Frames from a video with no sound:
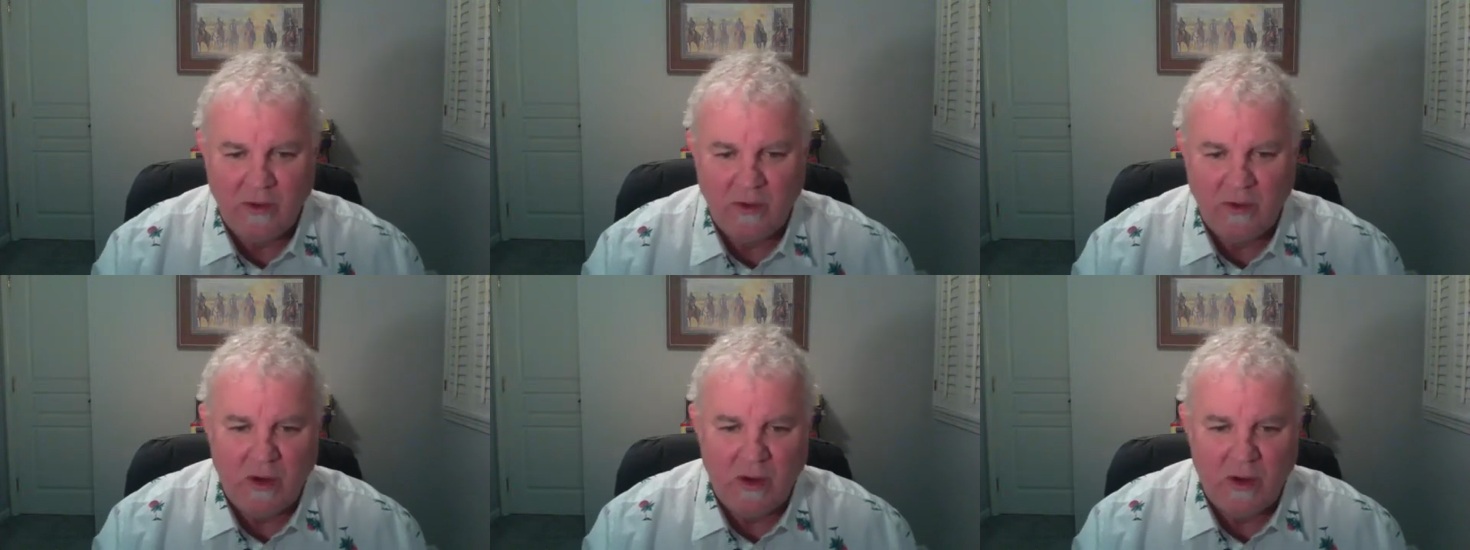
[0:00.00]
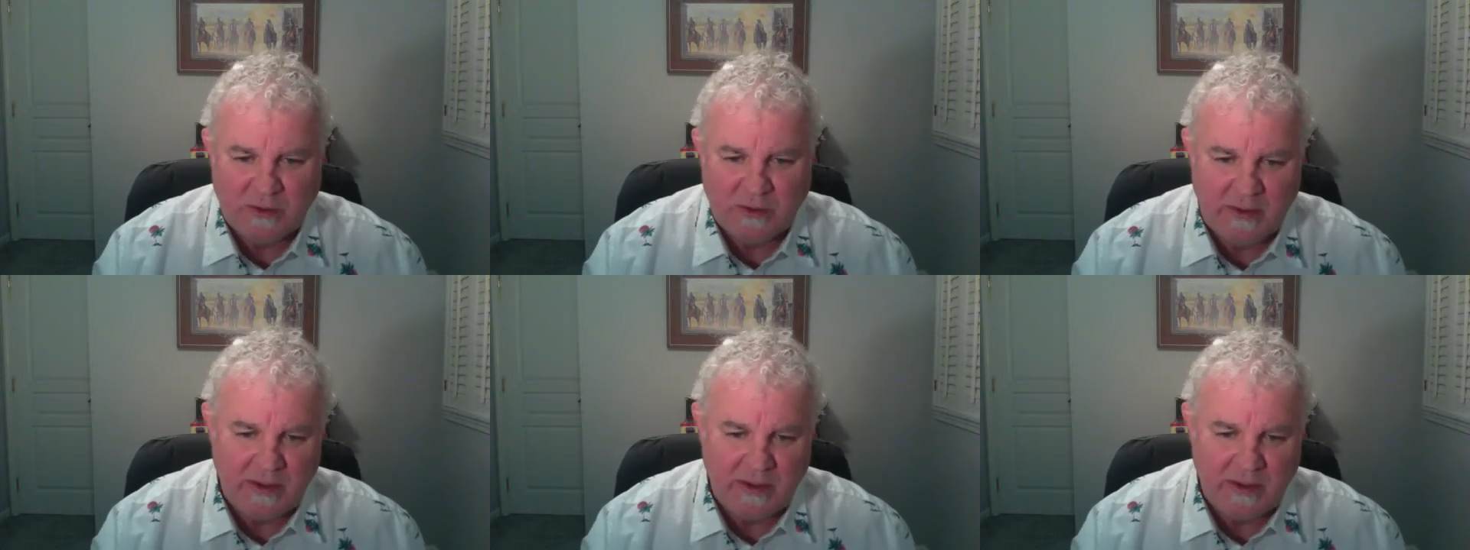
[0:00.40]
people don't
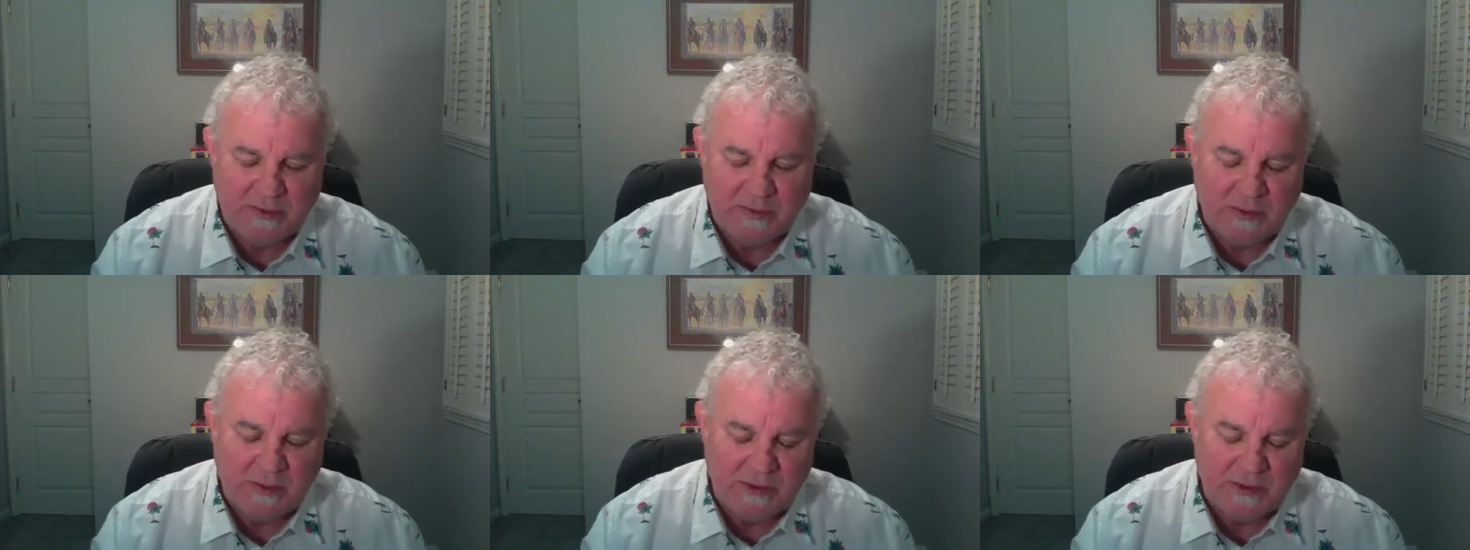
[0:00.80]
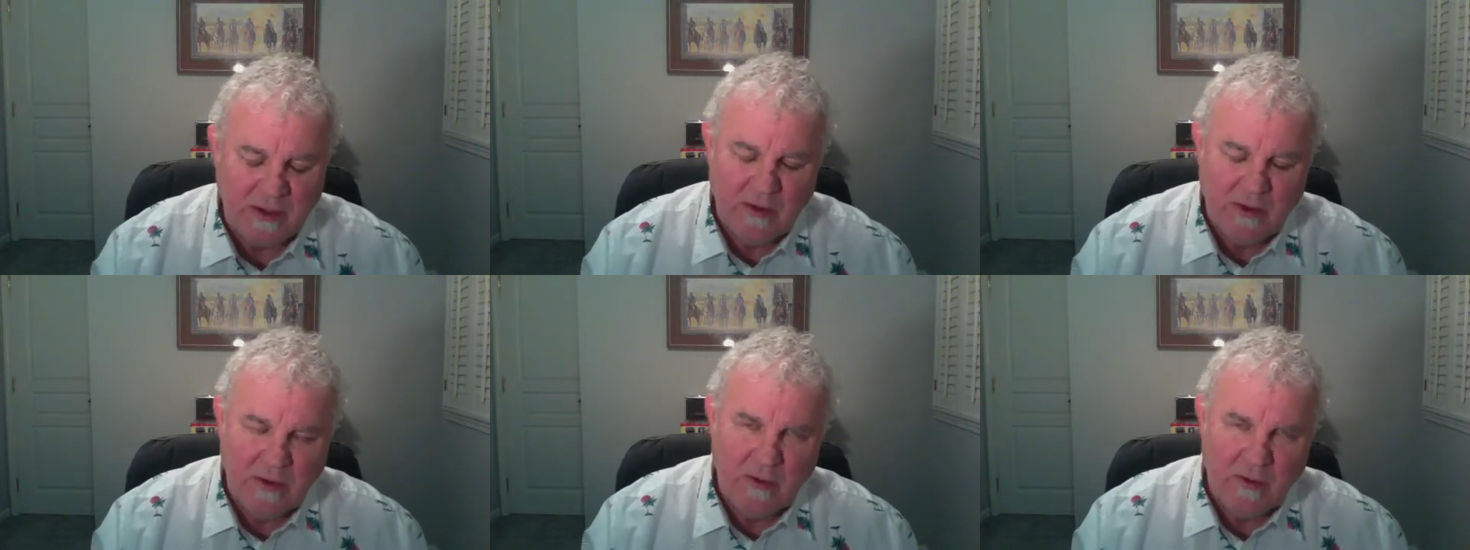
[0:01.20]
know is how much
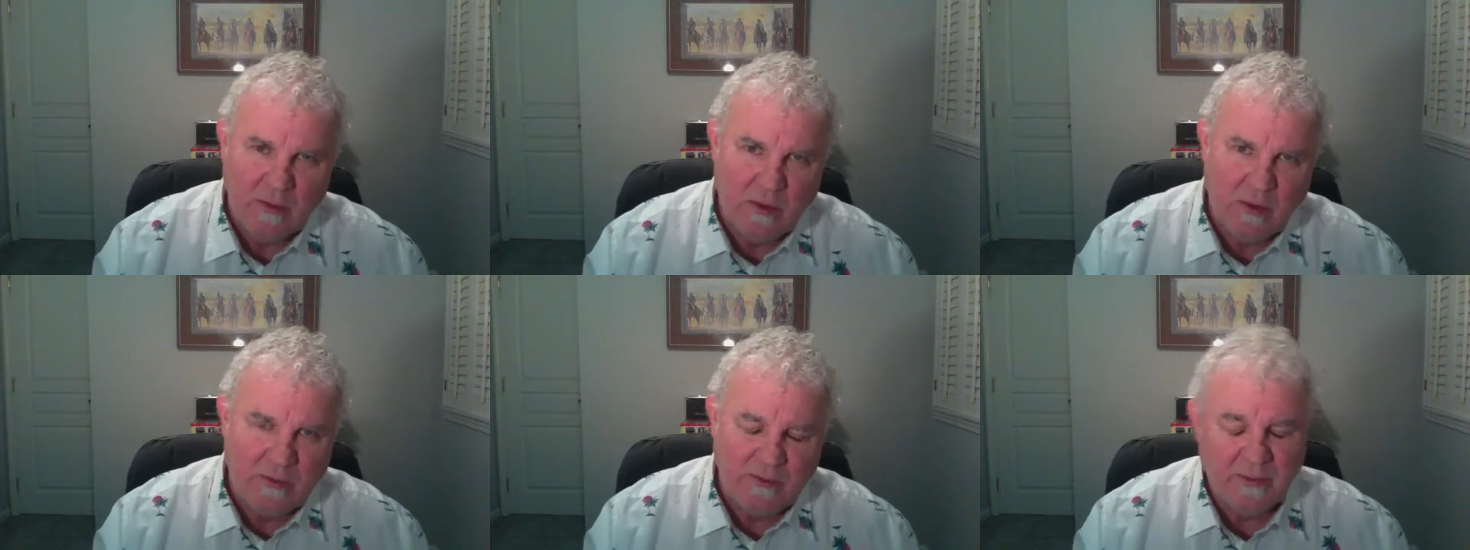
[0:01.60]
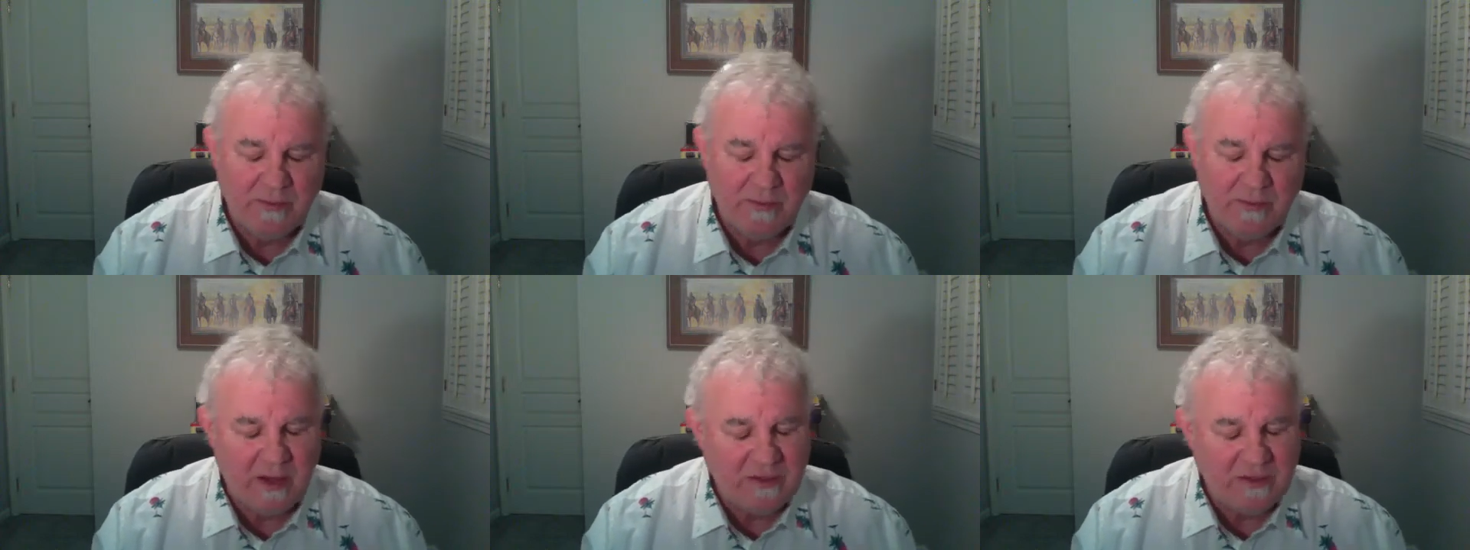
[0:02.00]
these agencies
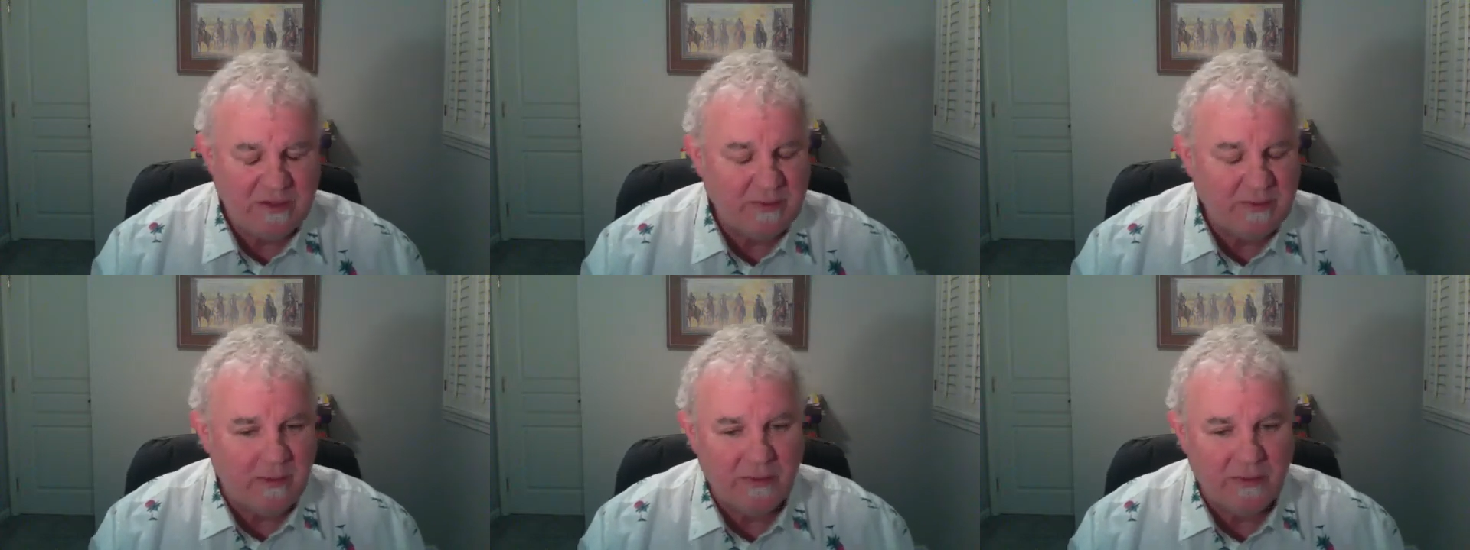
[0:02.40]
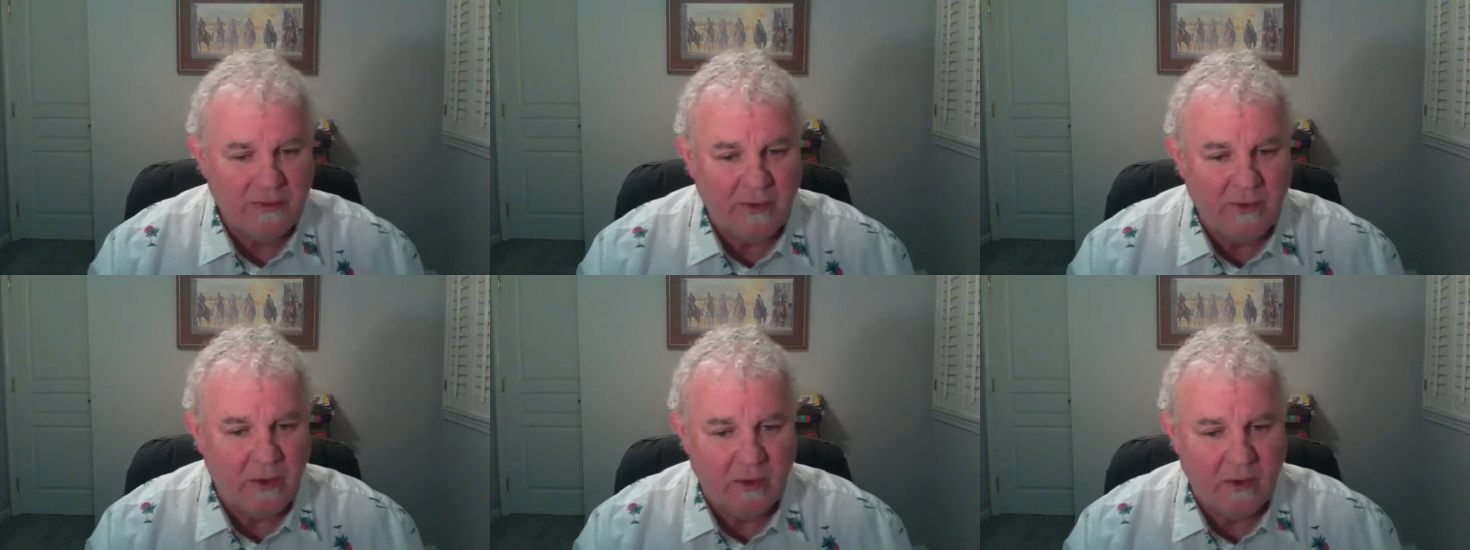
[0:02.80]
rely on one
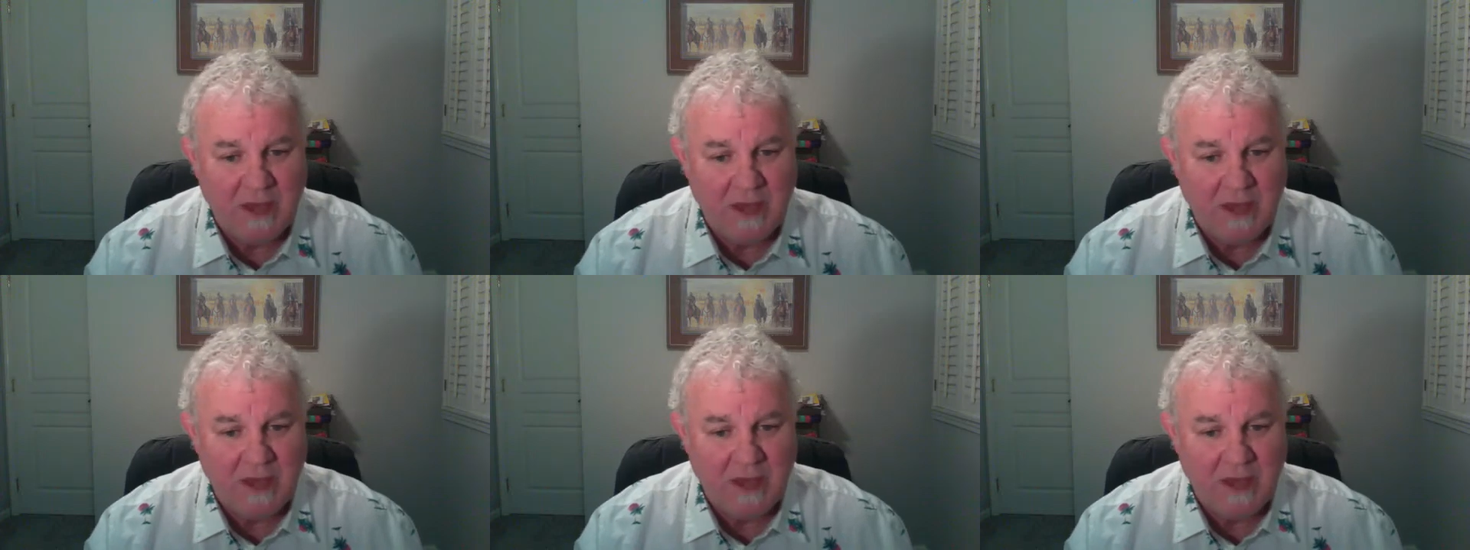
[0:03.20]
another